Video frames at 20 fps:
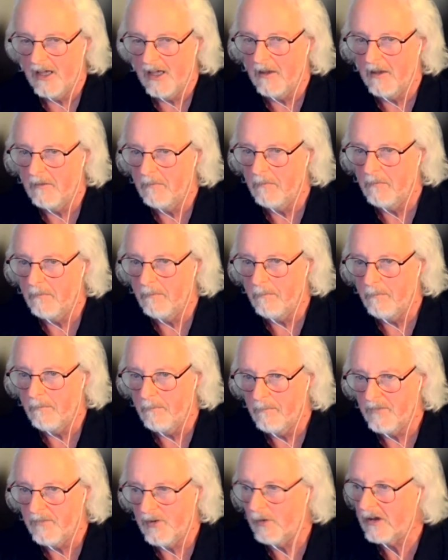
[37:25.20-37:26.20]
Um,
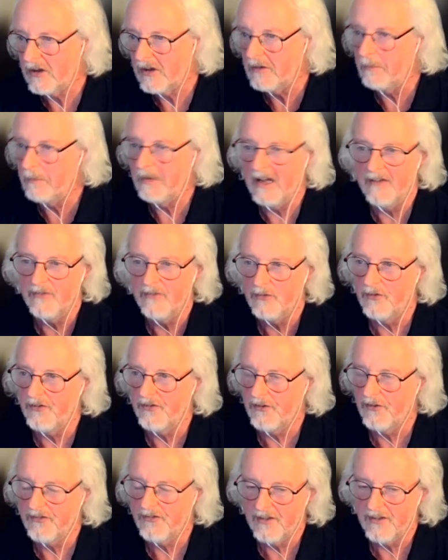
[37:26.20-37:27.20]
so it could apply for all
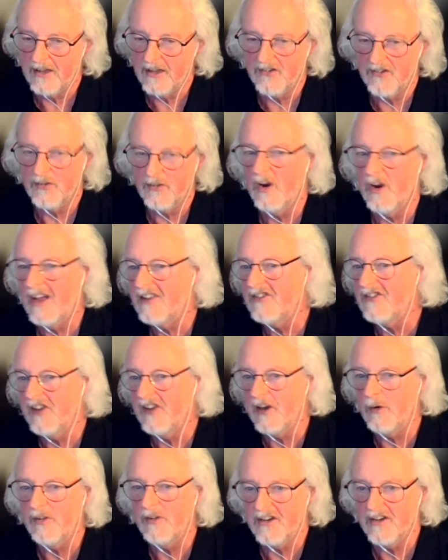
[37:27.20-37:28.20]
sorts of things. So what I
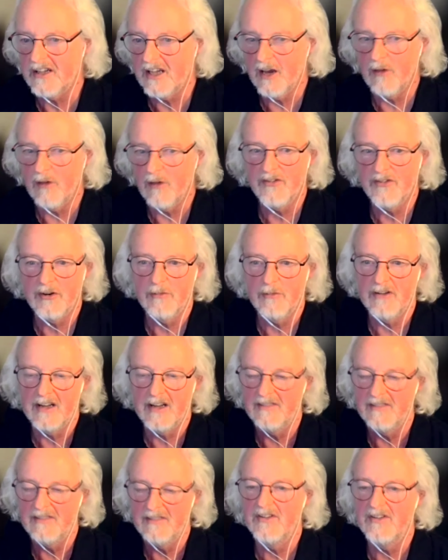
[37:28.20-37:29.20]
do is I go through and I
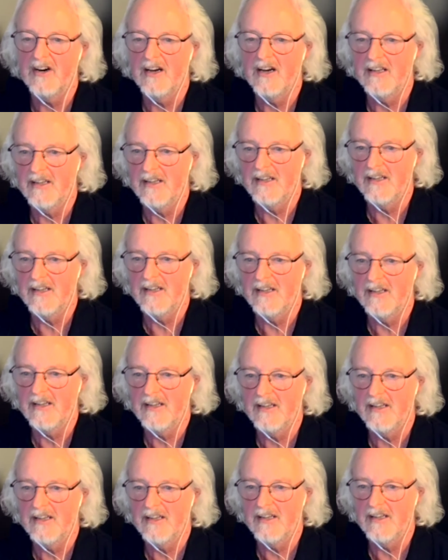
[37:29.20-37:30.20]
divide it into
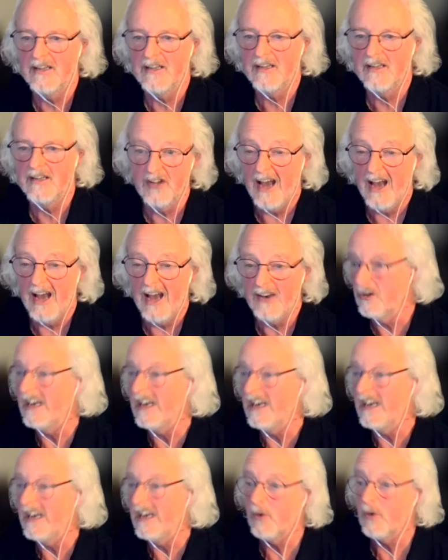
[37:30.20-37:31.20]
groups. And it's
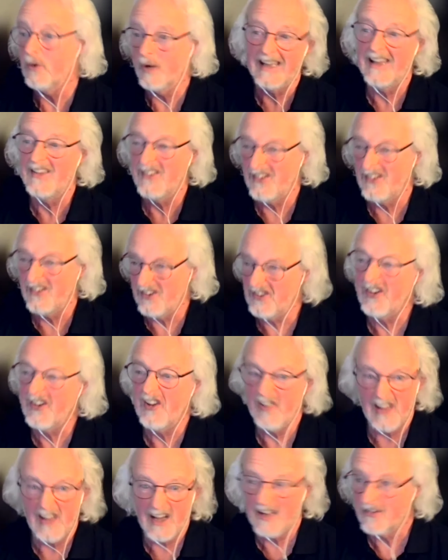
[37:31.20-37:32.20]
really quick and easy to
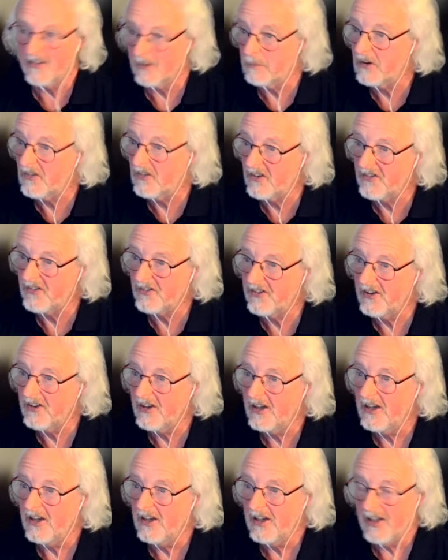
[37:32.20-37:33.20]
do that, to be honest.
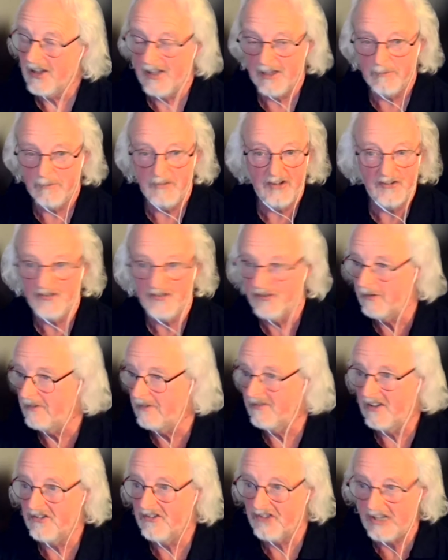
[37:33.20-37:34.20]
Um, you just do it
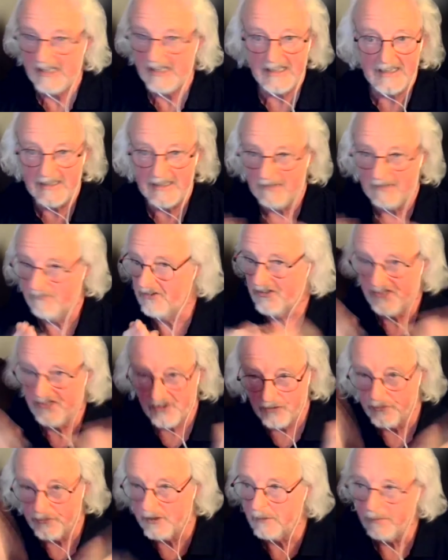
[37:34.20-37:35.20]
visually, you just
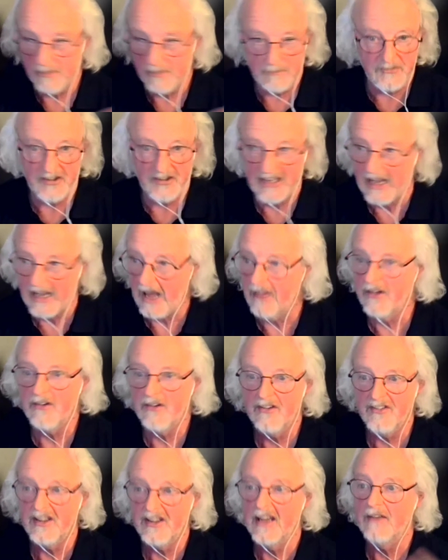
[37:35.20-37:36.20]
group them together
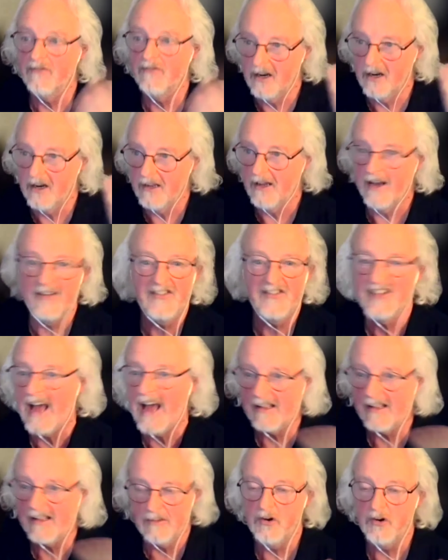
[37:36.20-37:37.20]
and say, right, and
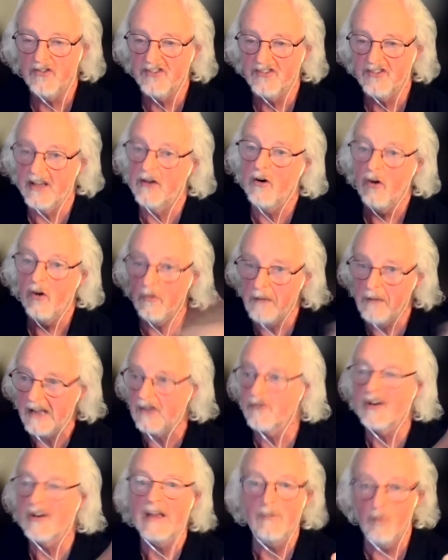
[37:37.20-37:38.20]
tag them all, say, all my
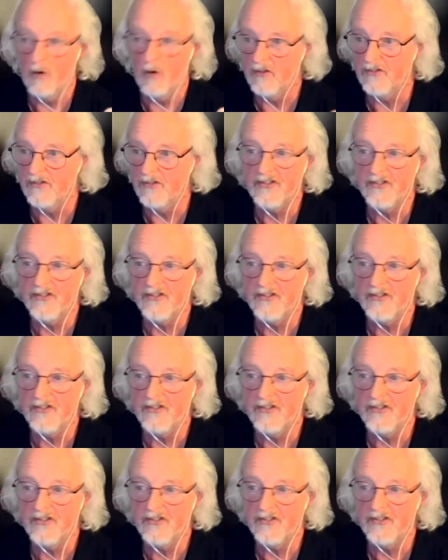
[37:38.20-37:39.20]
green ones, so I'm going
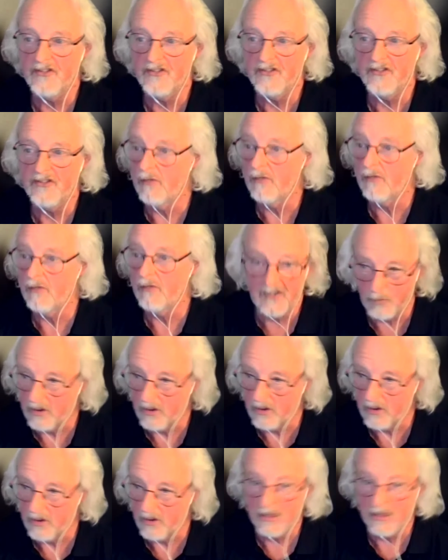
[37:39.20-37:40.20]
to have to do this
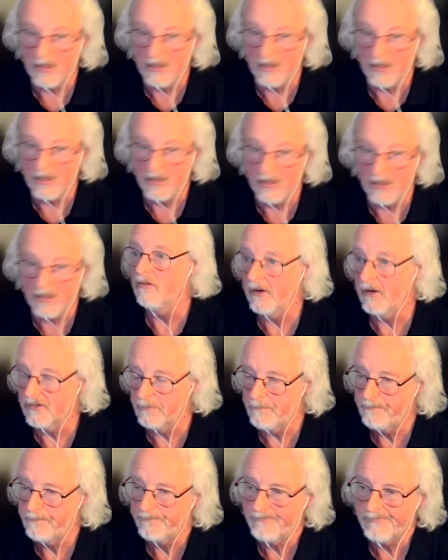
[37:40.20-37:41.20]
with all
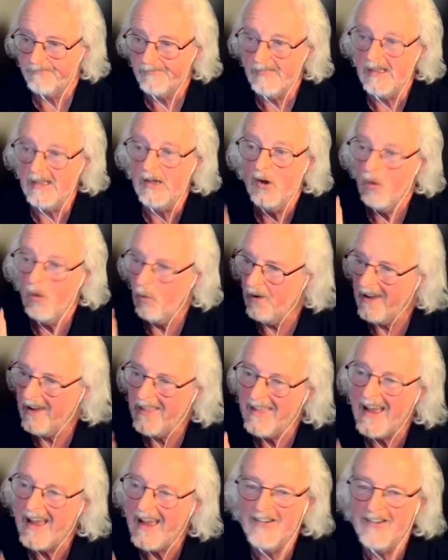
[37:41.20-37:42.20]
those. What I
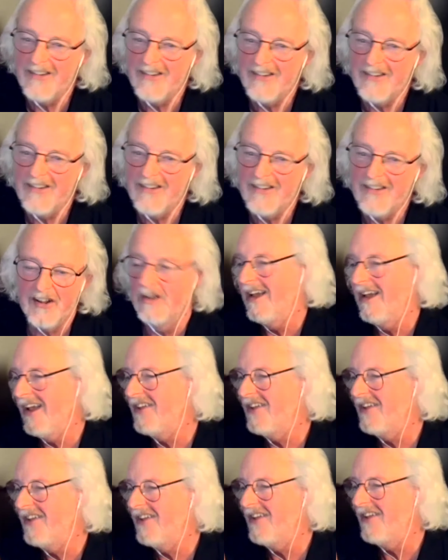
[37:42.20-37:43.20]
then do
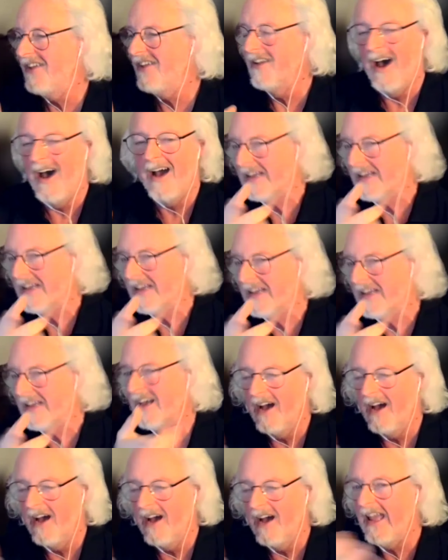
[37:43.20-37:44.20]
is I pick a,
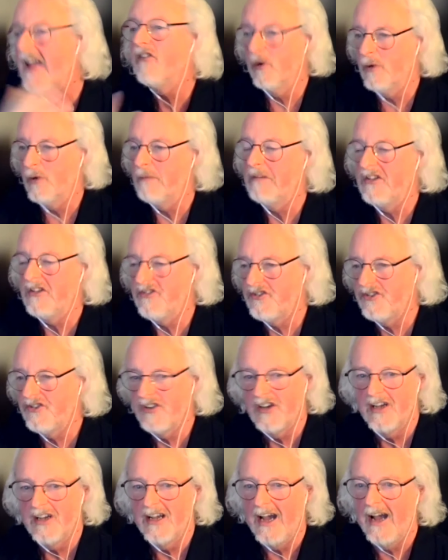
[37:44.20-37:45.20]
a hero
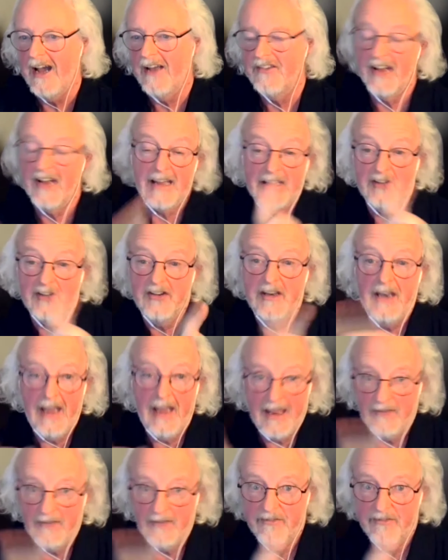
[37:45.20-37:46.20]
image, and I can,
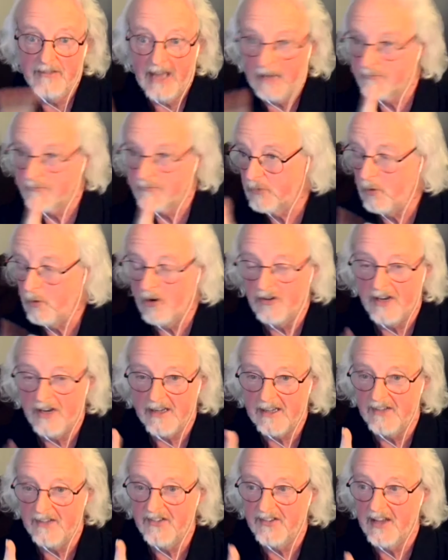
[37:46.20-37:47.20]
in Capture One, I
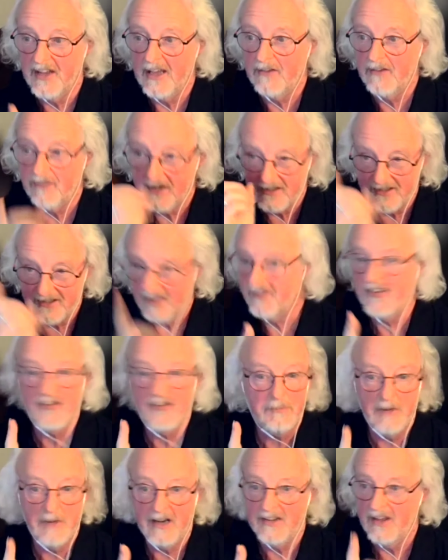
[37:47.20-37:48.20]
can say, right, this
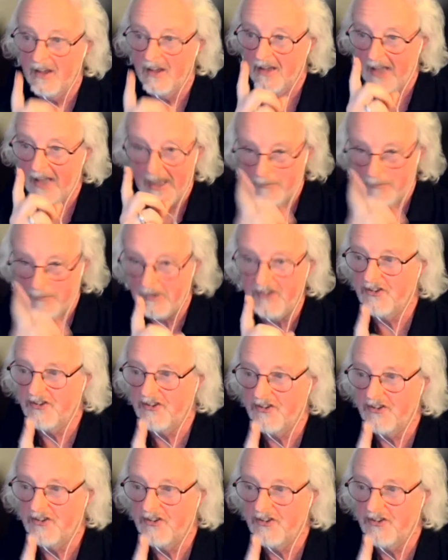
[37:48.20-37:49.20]
is my
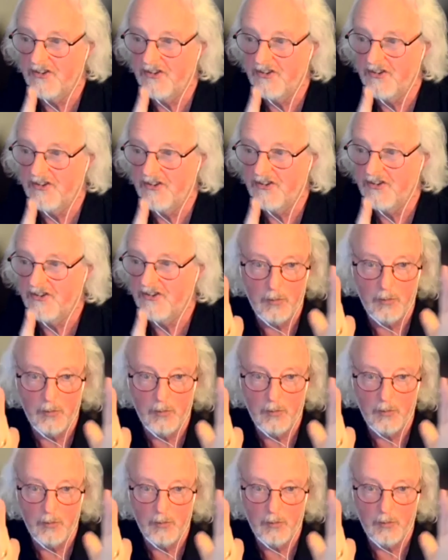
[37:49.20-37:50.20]
image, and this is what I
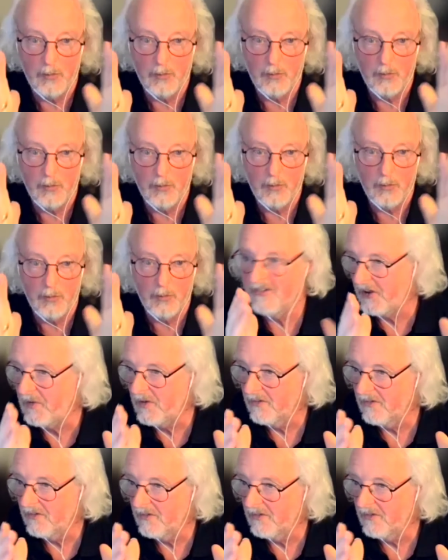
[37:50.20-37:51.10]
want to compare it to,